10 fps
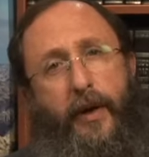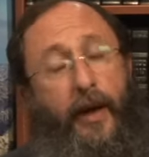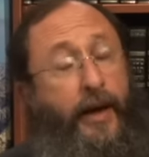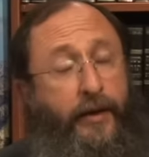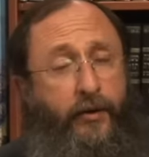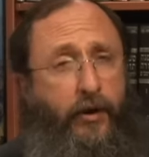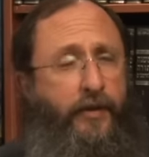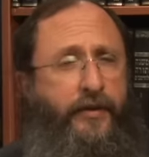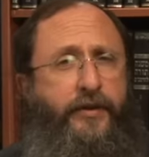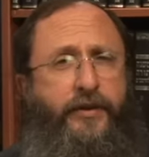And
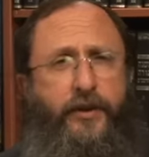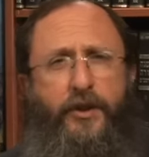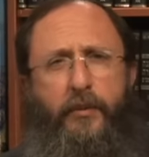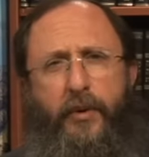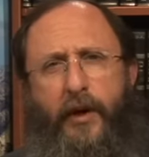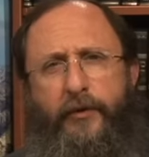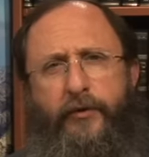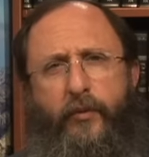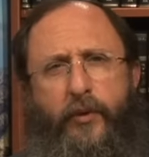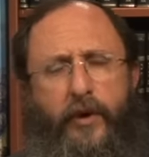on this
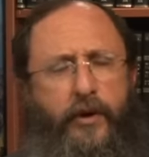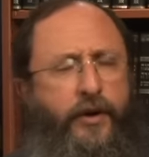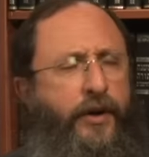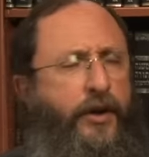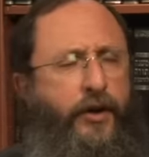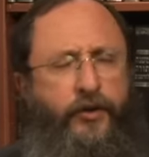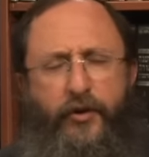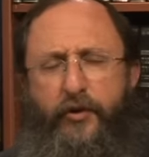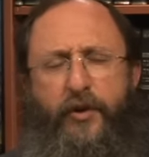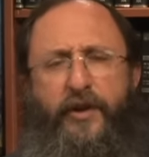Shabbat we are
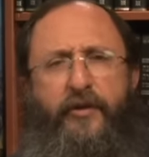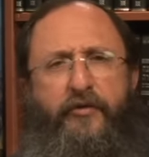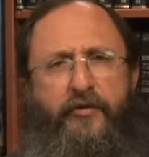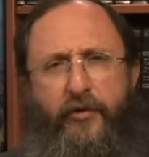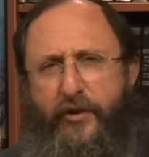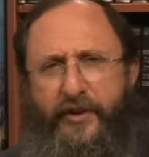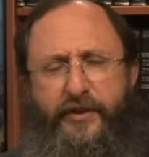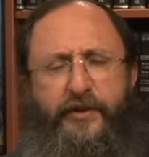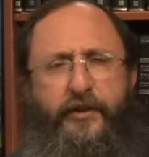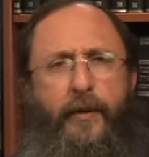totally
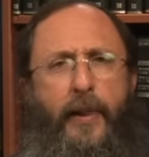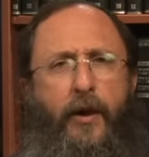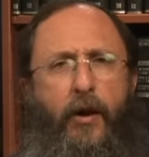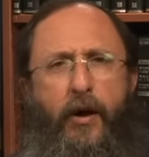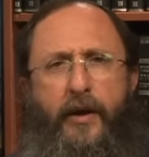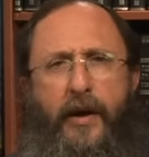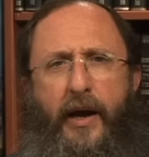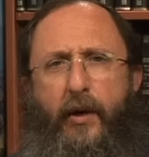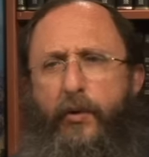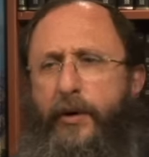focused on
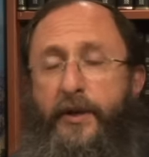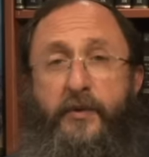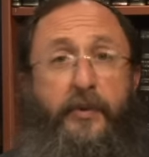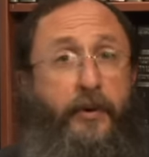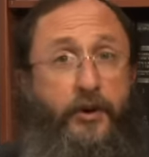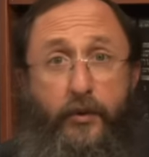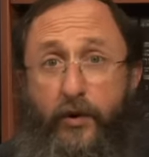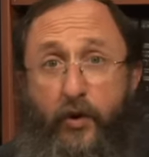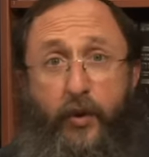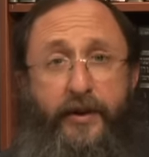our
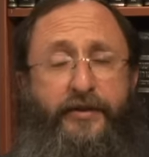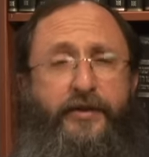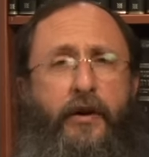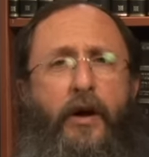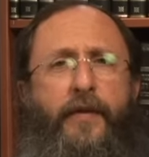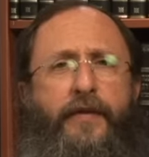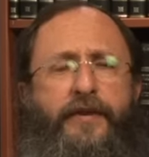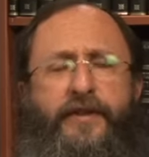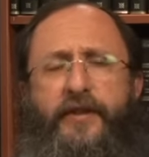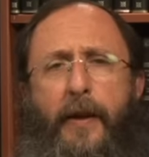spiritual quest, on
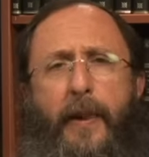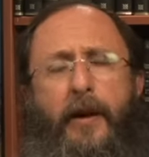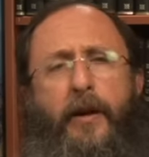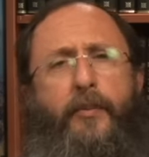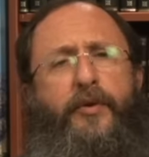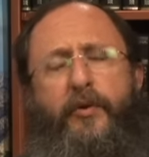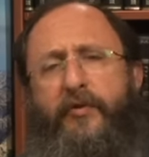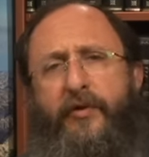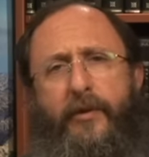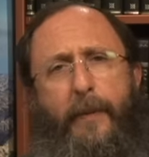this
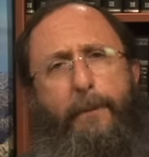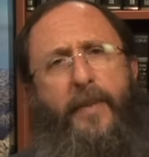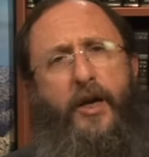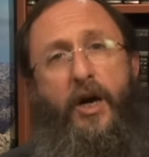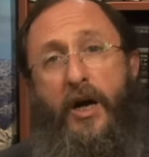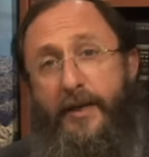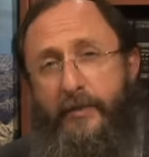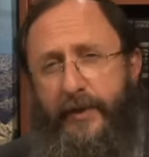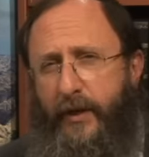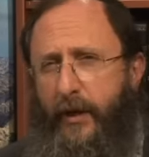beautiful
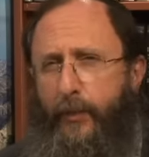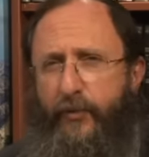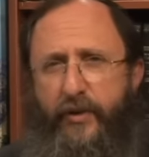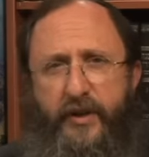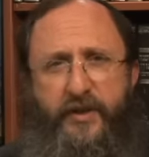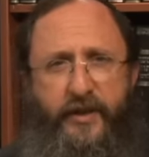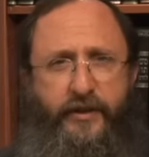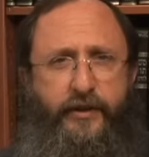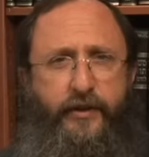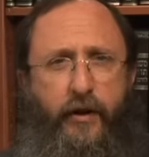cosmic
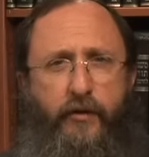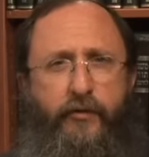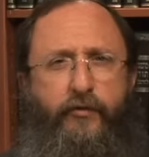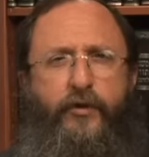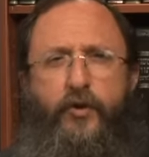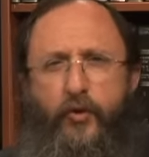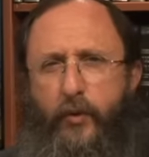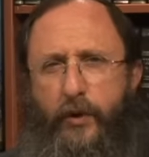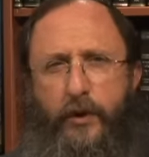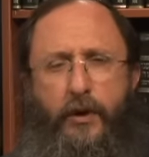process of
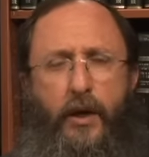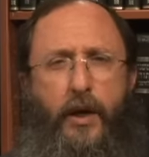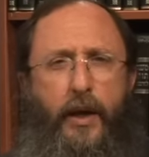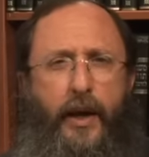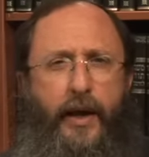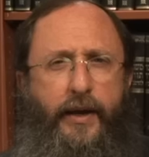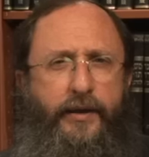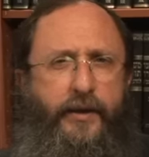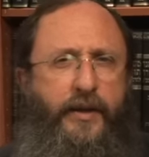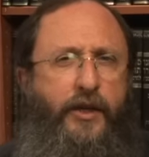renewal
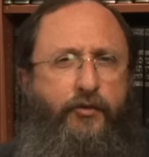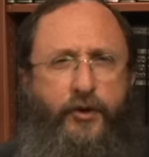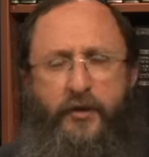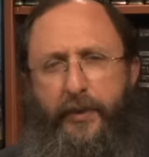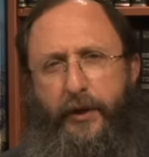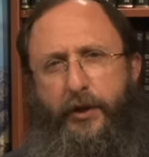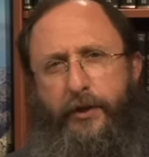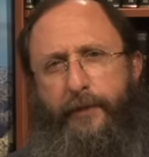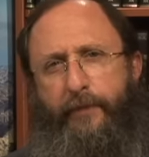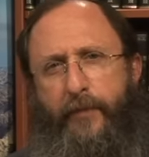and
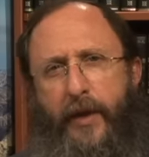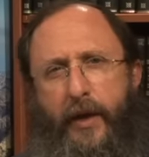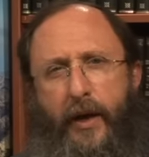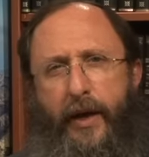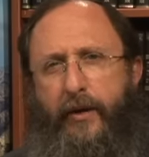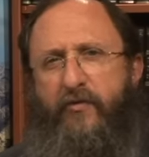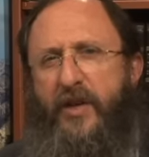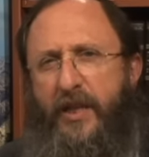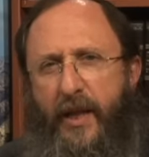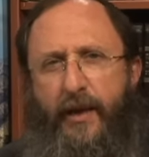introspection and
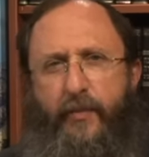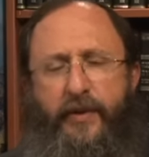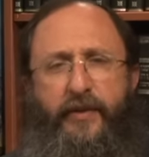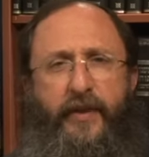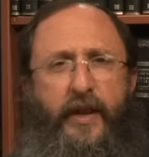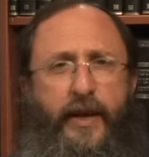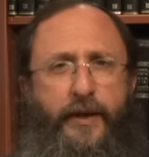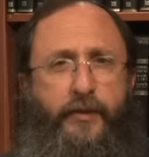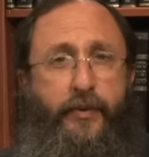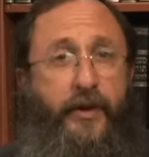realignment that
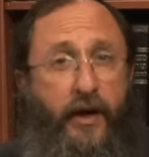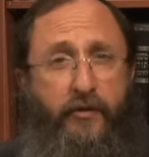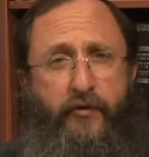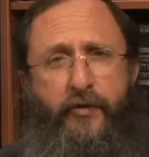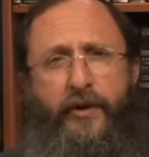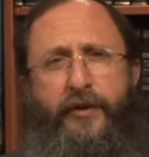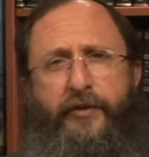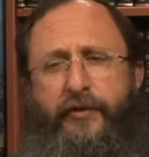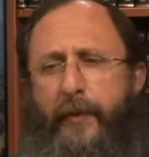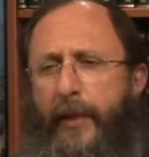has begun for
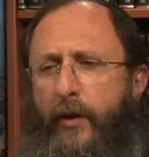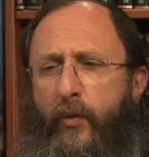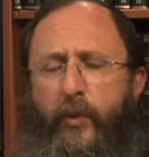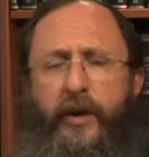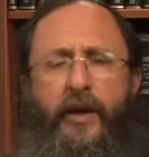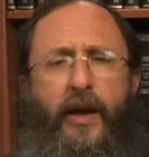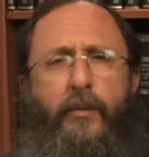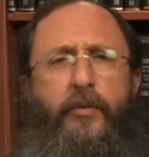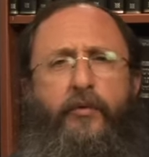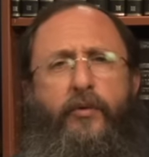us. We
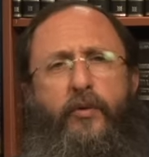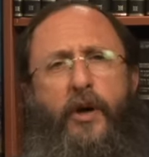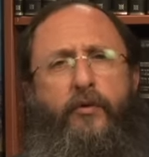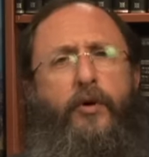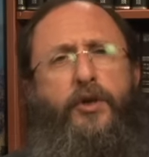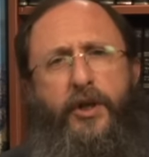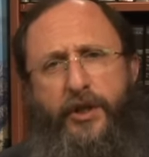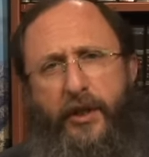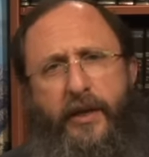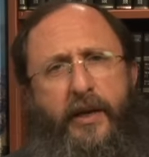came through Rosh
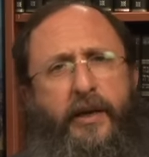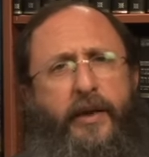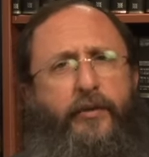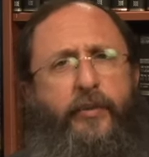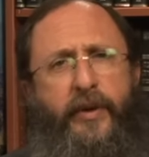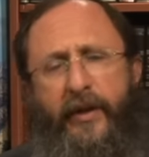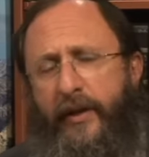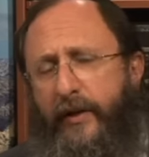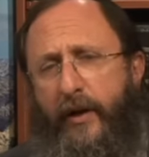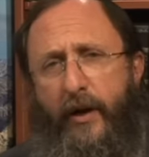Hashanah now, the
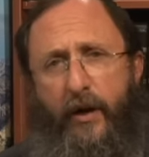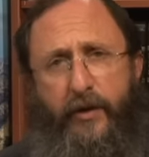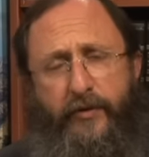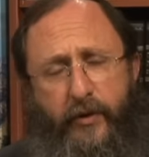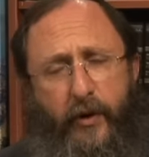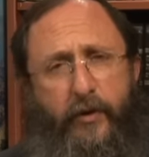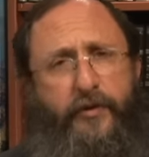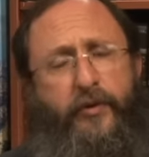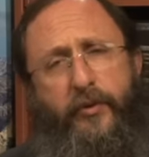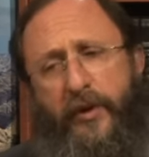beginning of the,
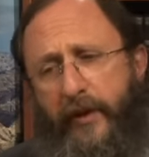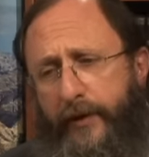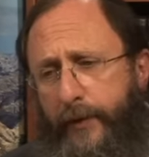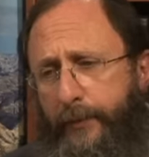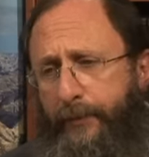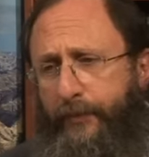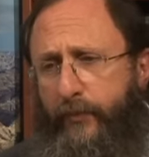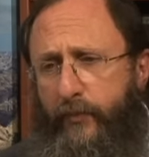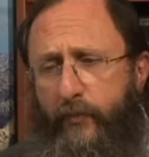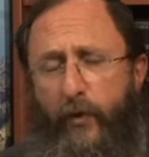of the new year,
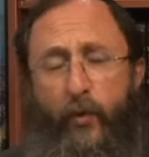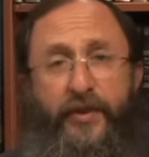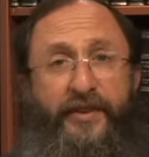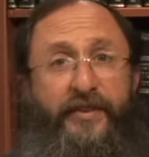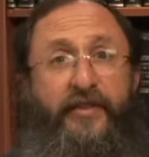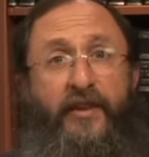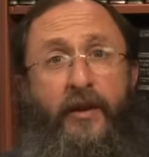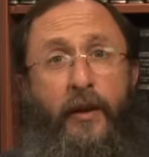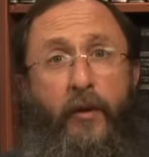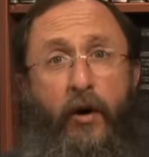with its
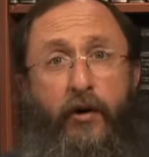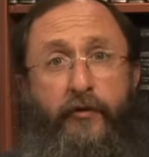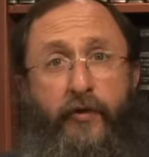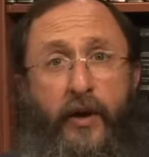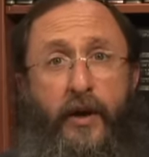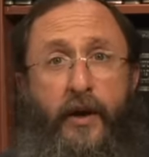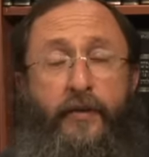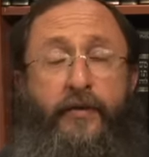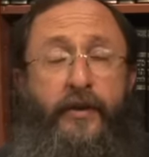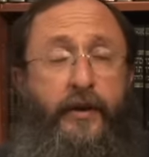theme of
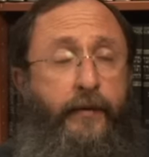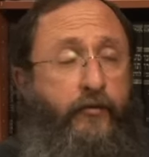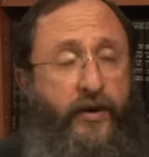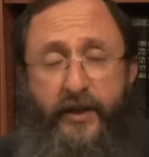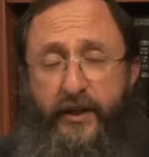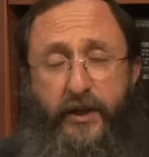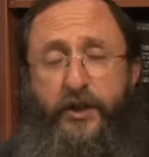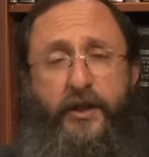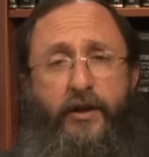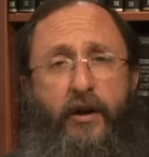the
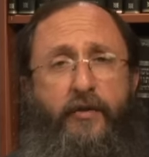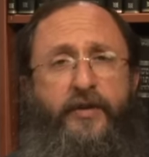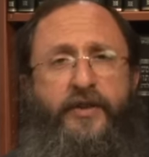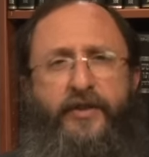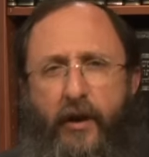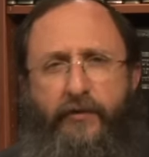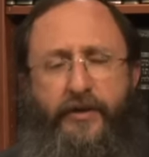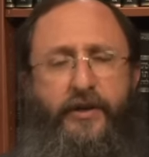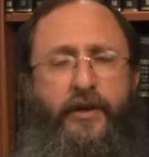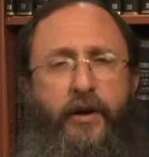recognition of the
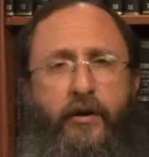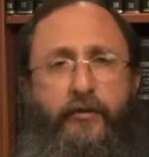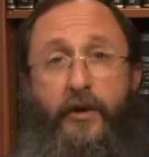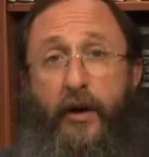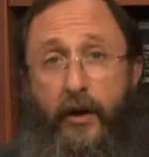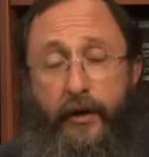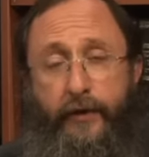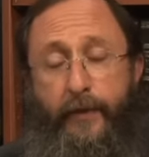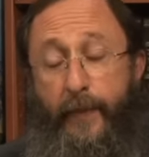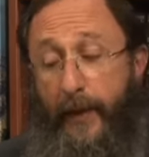sovereignty of
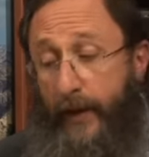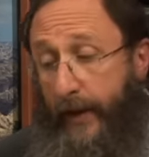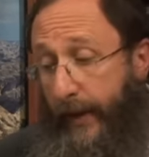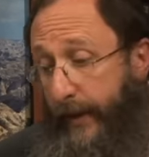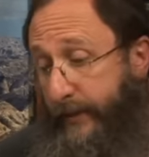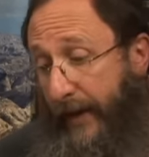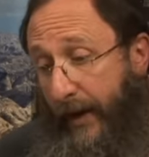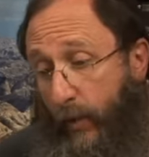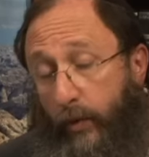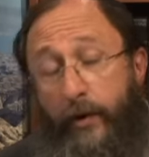God and
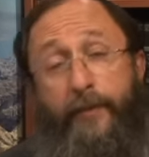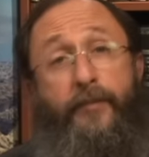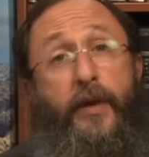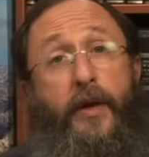our